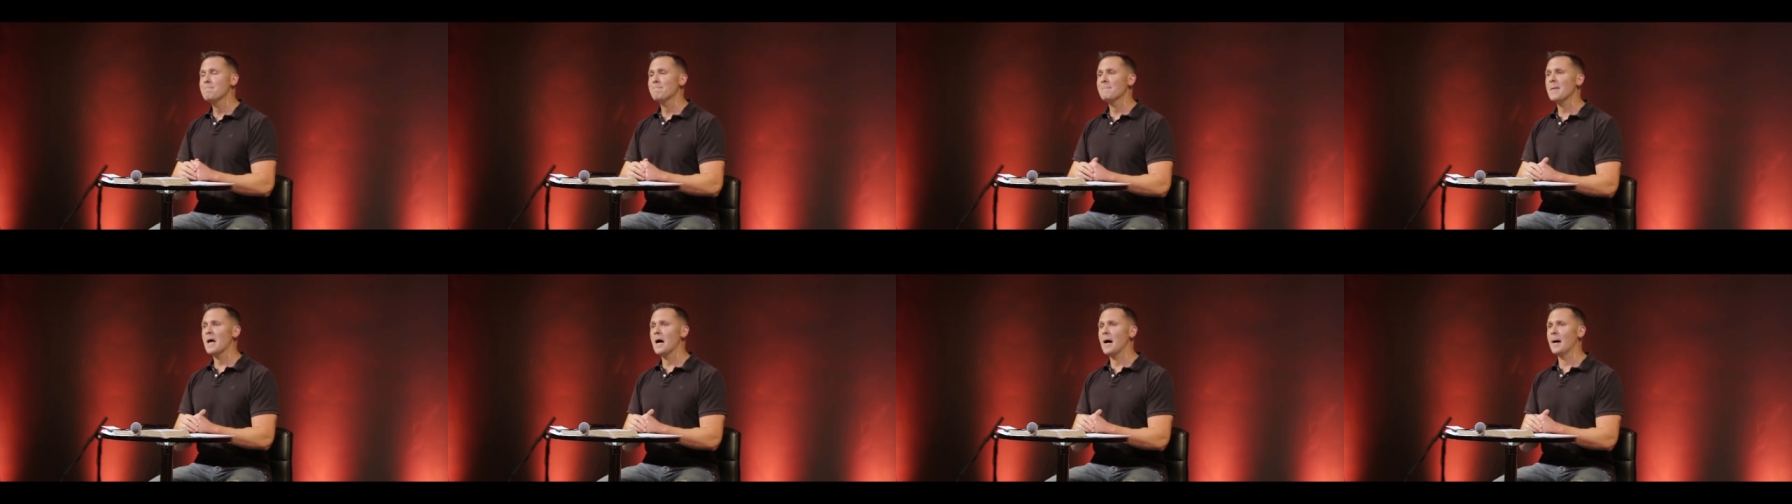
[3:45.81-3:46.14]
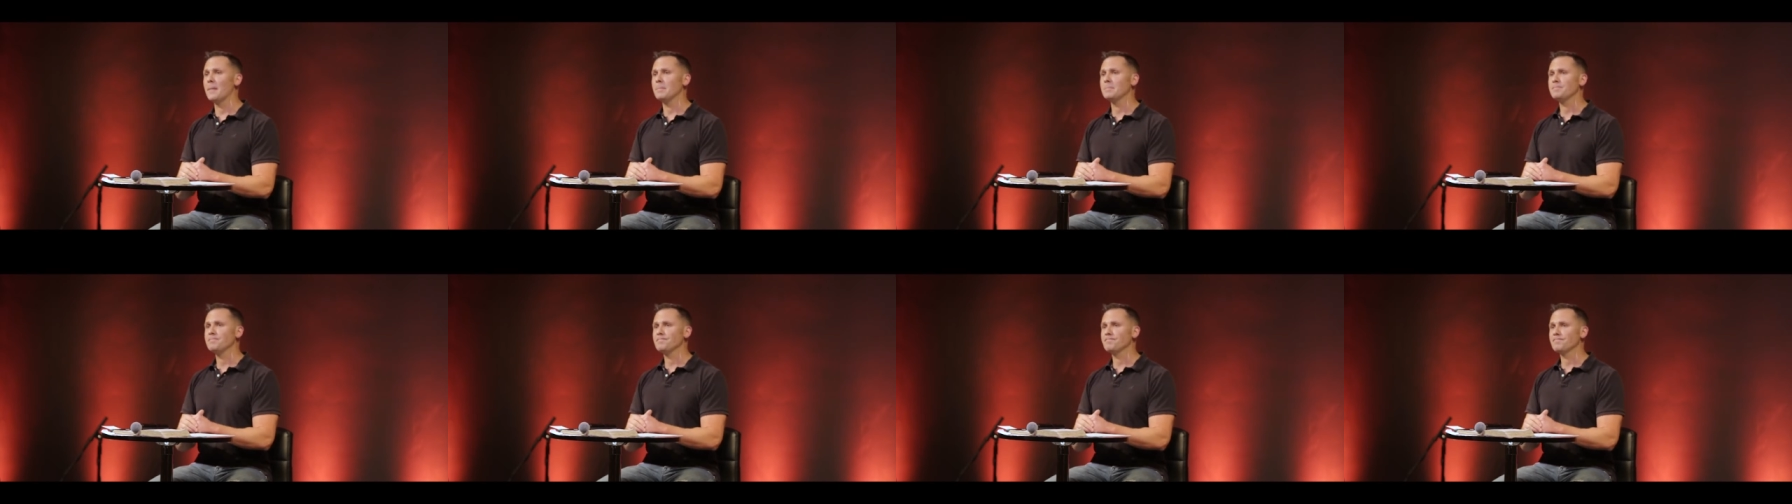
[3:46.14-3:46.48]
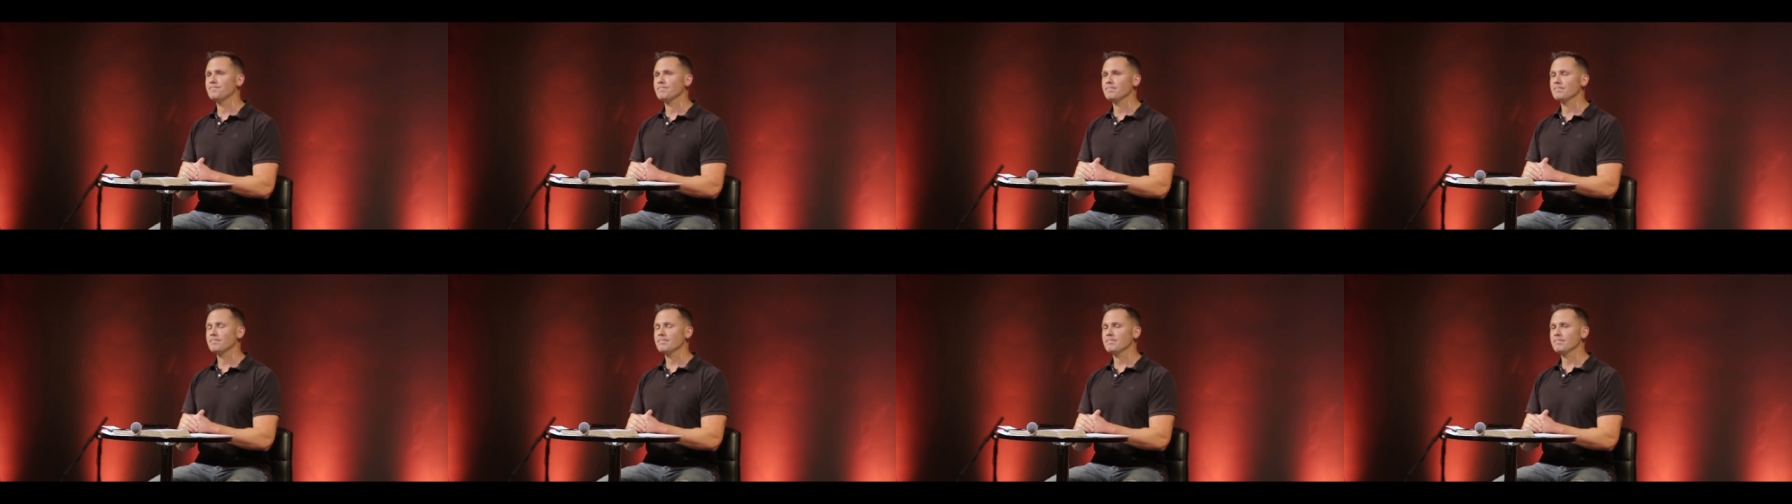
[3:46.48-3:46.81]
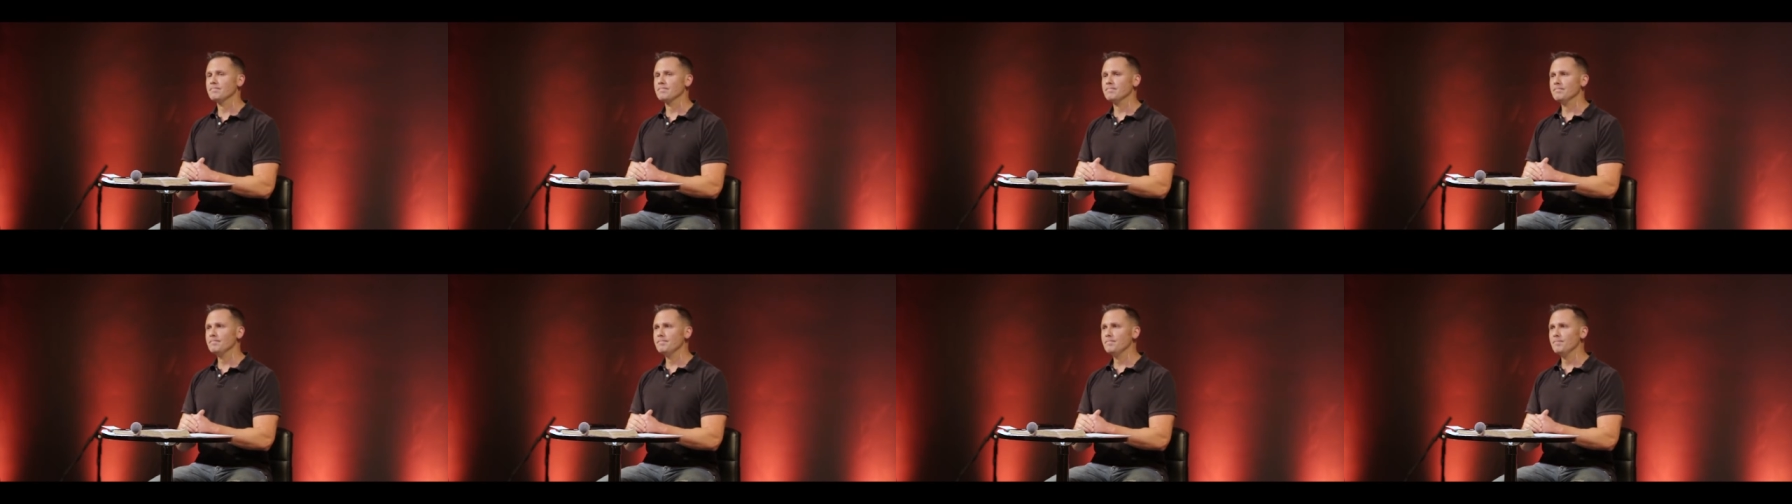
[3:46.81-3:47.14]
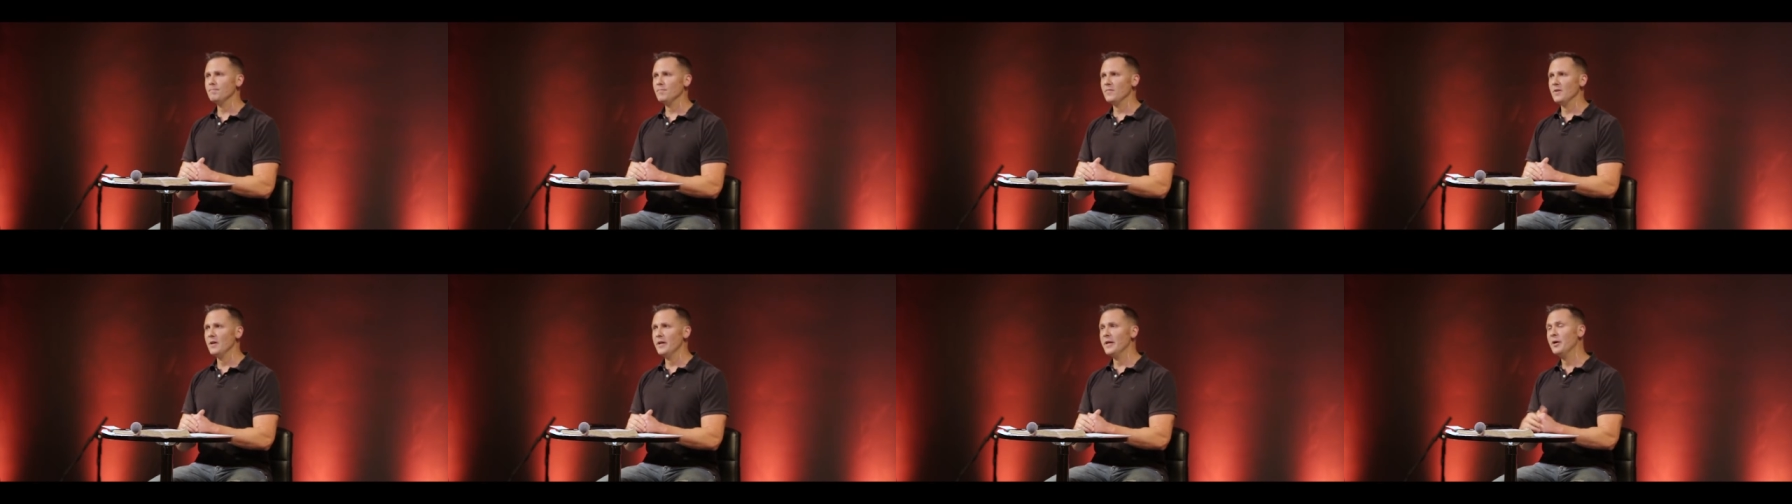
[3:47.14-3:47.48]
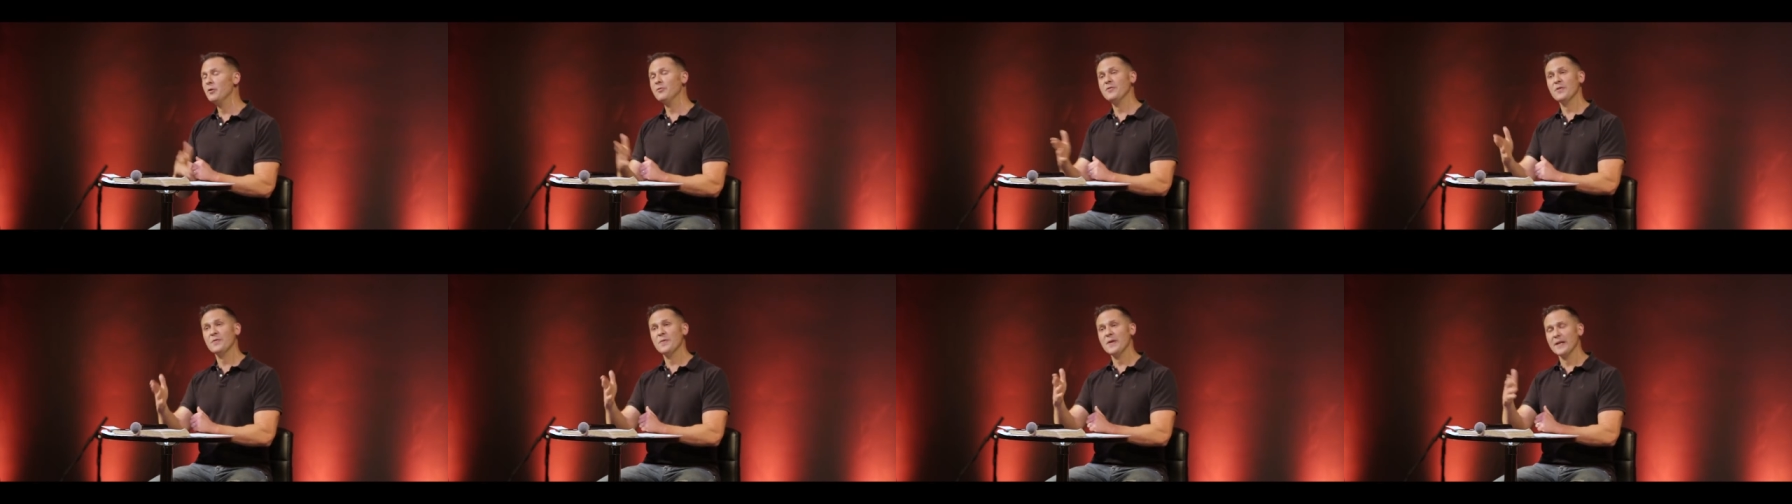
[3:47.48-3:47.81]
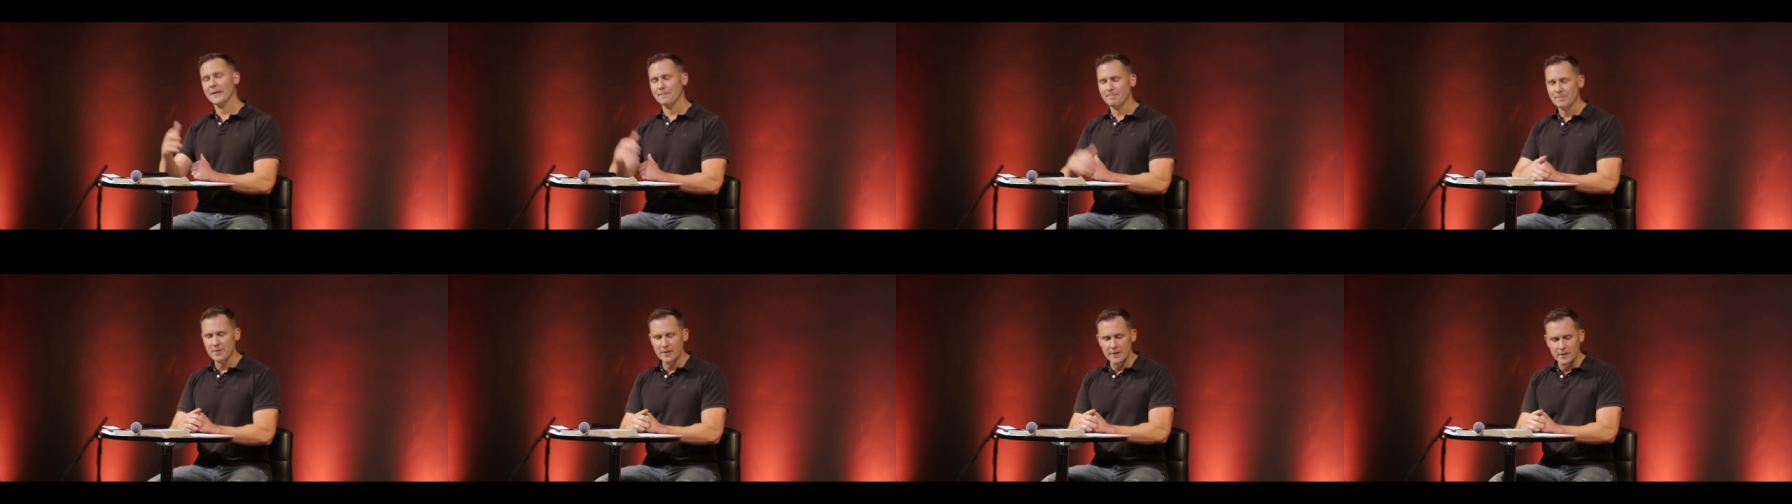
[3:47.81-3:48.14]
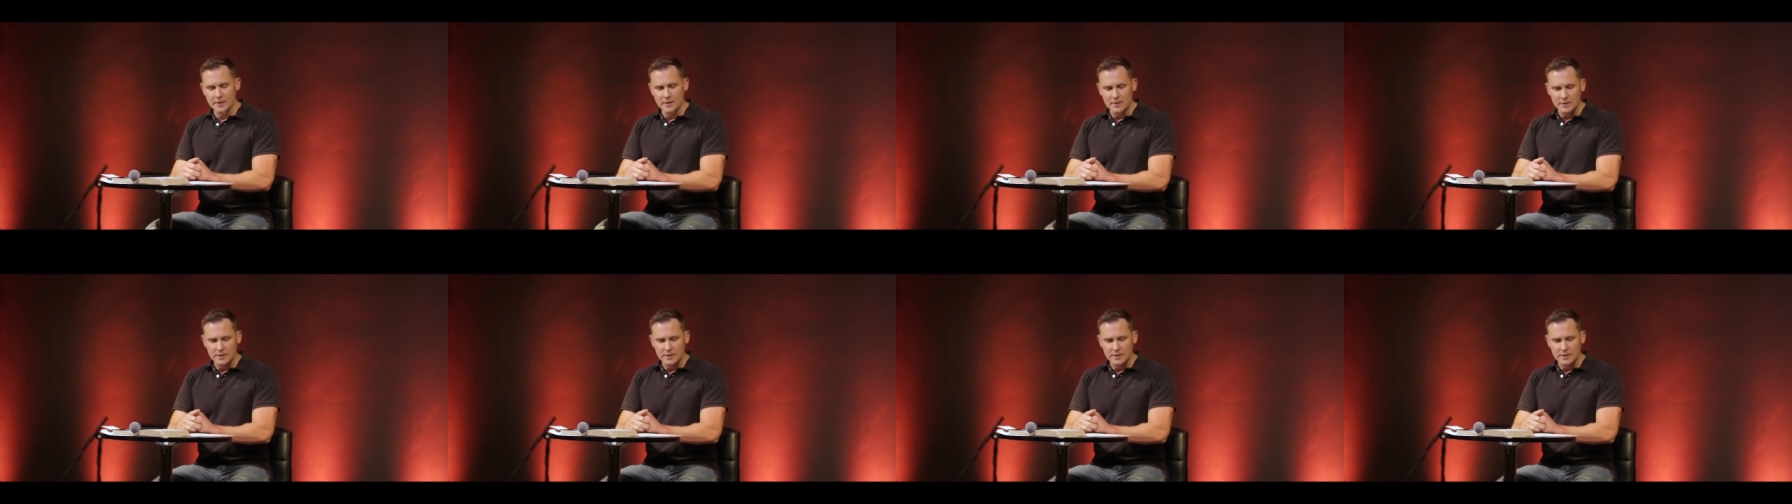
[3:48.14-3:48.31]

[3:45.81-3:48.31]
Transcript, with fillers: Um, here's the thing